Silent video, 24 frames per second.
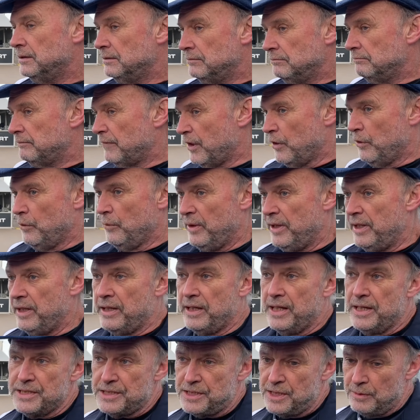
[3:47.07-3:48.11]
Now the way it
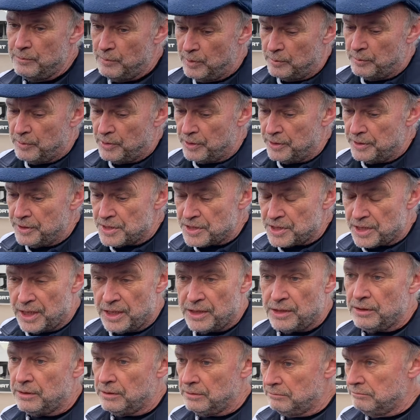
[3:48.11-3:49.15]
is at the moment on the
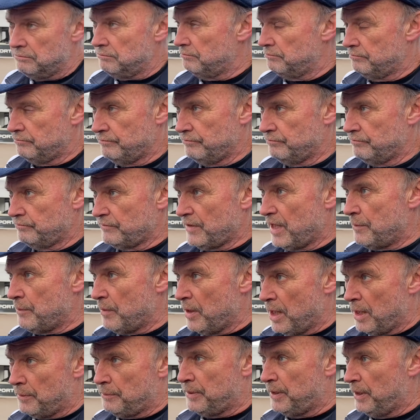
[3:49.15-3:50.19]
schedule, I'm
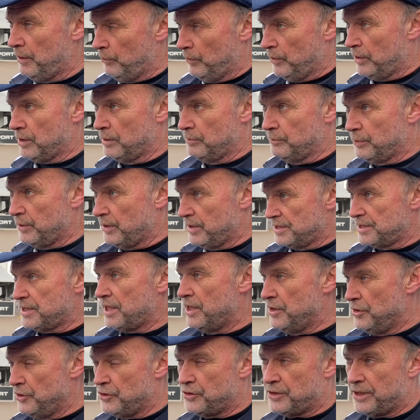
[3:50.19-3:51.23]
happy we can put a set of
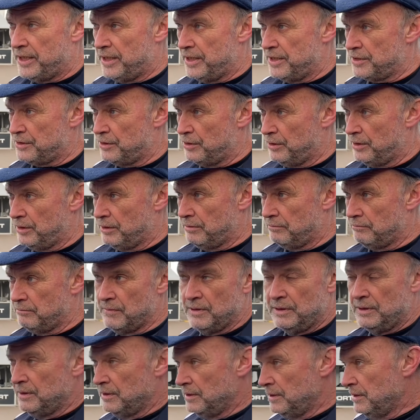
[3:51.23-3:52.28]
new tyres on,
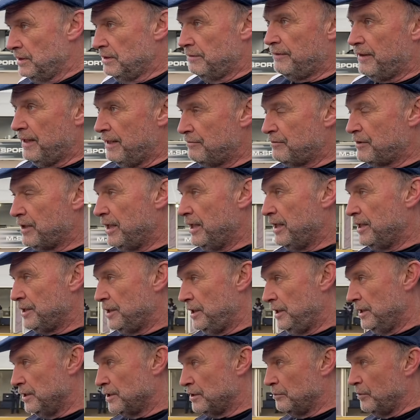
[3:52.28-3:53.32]
5 tyres
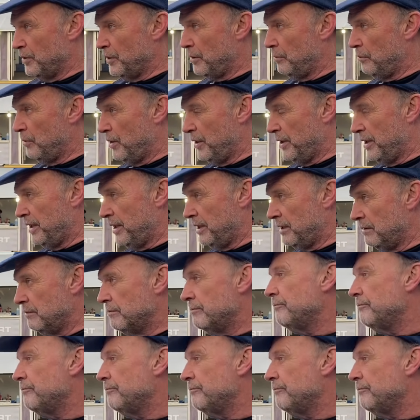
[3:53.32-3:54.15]
here tomorrow morning,